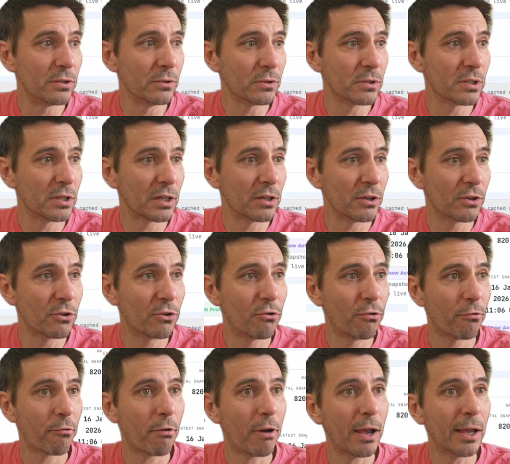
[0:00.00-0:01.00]
looks like a
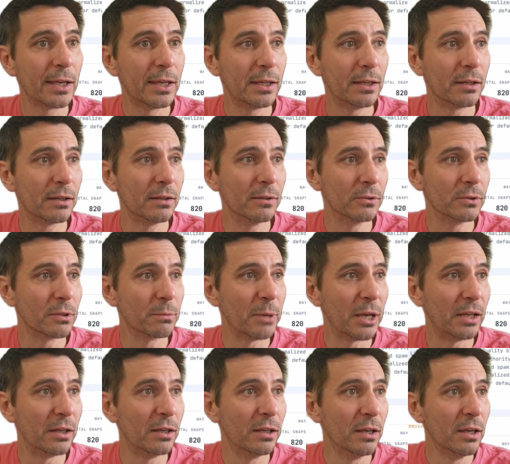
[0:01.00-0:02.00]
cracking little
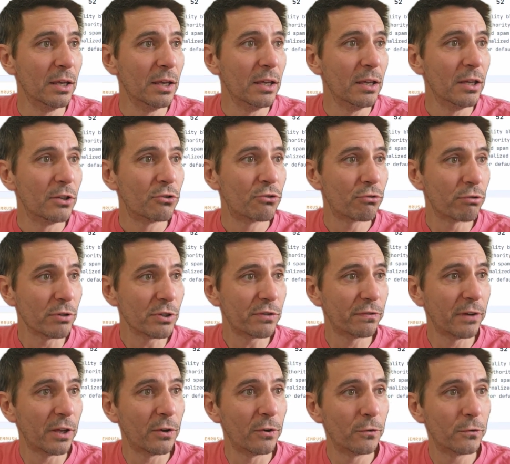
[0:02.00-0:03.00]
domain. Trust
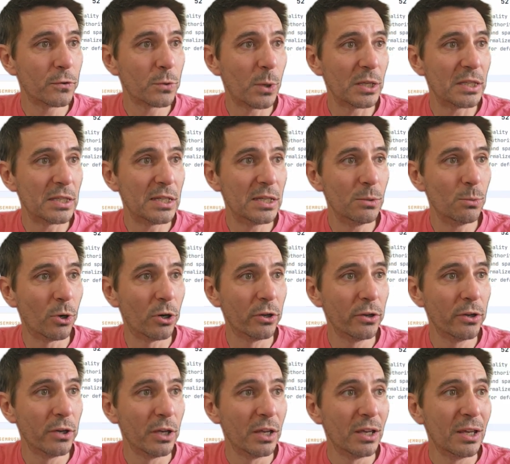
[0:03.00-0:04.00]
flow of 21.